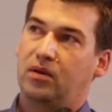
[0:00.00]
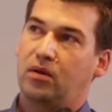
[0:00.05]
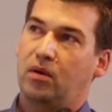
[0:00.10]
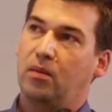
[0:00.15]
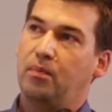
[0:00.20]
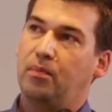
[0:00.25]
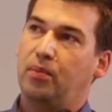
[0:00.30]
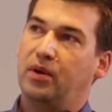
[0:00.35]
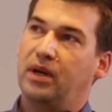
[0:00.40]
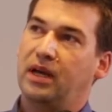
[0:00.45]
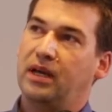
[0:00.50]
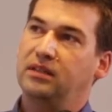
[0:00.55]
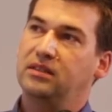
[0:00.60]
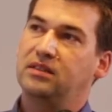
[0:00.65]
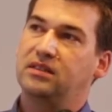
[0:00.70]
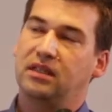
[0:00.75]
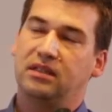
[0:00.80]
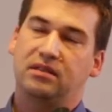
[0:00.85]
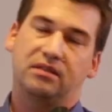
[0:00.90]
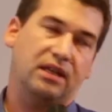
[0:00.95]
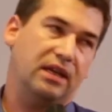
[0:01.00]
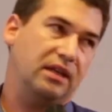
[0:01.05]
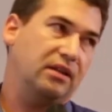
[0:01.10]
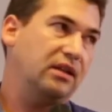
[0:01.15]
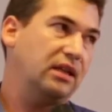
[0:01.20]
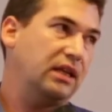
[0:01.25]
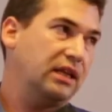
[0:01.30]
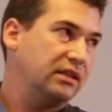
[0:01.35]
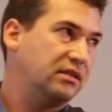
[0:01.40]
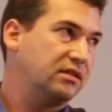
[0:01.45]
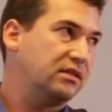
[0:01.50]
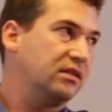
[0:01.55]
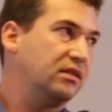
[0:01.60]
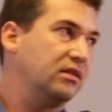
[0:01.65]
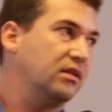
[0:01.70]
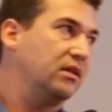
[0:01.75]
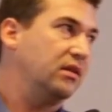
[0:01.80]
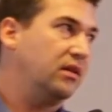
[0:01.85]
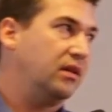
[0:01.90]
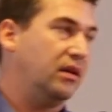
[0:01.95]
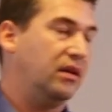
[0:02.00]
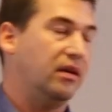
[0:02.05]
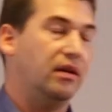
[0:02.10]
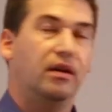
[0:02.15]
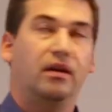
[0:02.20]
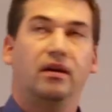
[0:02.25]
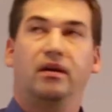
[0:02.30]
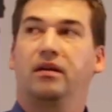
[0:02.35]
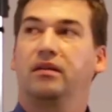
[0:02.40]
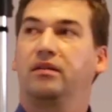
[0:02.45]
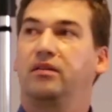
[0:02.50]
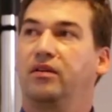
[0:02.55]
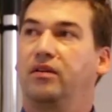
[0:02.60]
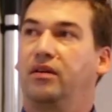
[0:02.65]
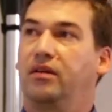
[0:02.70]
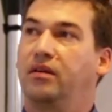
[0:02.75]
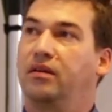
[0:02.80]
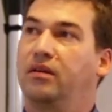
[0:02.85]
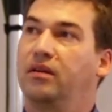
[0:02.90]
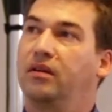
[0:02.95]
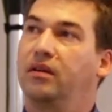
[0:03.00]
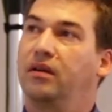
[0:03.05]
components and then listen the